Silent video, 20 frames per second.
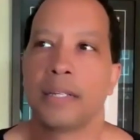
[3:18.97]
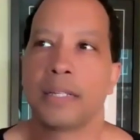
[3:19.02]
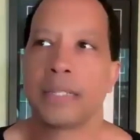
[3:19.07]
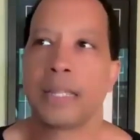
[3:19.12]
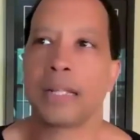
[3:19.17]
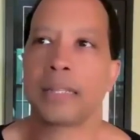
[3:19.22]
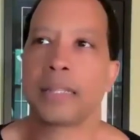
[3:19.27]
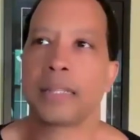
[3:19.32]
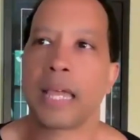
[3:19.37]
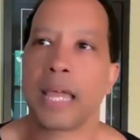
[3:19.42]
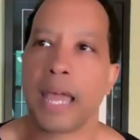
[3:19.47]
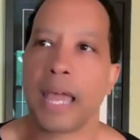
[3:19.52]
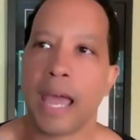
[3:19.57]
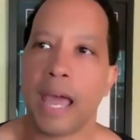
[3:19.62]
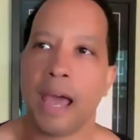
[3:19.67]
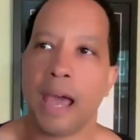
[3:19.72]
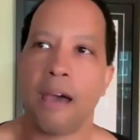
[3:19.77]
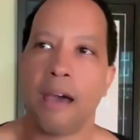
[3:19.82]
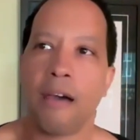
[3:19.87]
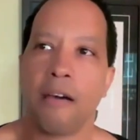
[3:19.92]
that they
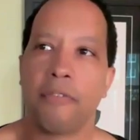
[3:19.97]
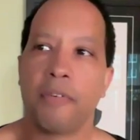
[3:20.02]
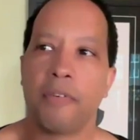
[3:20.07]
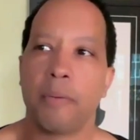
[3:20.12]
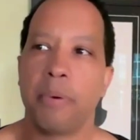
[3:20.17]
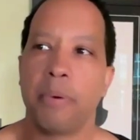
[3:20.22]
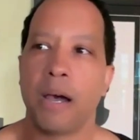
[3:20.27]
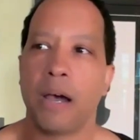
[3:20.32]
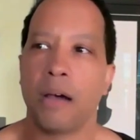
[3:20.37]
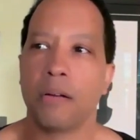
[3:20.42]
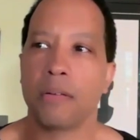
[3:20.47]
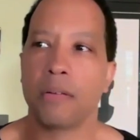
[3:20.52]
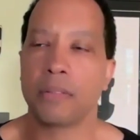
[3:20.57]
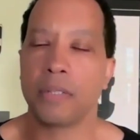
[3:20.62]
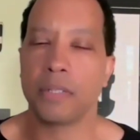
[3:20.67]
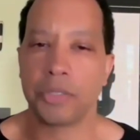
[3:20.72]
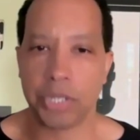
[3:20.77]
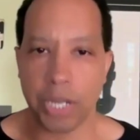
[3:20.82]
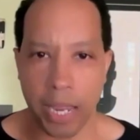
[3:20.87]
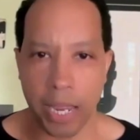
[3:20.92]
have about
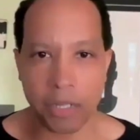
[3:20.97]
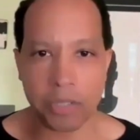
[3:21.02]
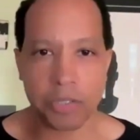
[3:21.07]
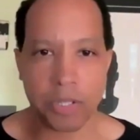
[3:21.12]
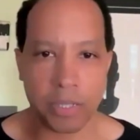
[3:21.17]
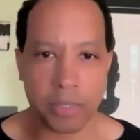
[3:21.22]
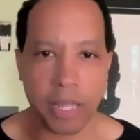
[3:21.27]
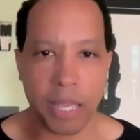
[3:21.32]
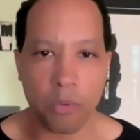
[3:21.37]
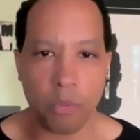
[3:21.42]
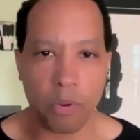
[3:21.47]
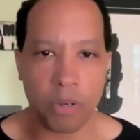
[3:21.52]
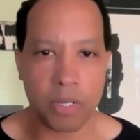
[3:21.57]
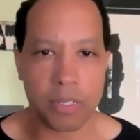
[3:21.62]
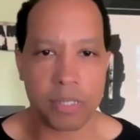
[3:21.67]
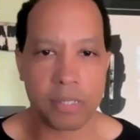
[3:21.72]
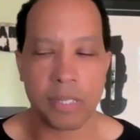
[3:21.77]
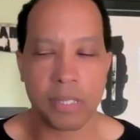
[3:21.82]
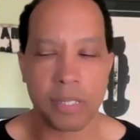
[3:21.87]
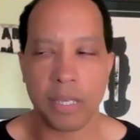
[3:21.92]
the change that they want
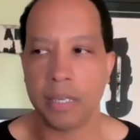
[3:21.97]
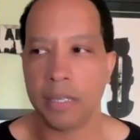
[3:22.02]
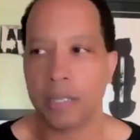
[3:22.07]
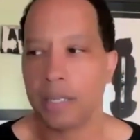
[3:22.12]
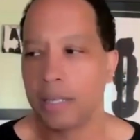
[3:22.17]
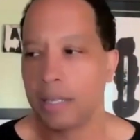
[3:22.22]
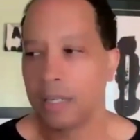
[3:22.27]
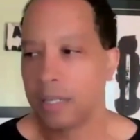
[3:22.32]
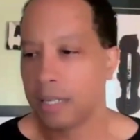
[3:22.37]
to see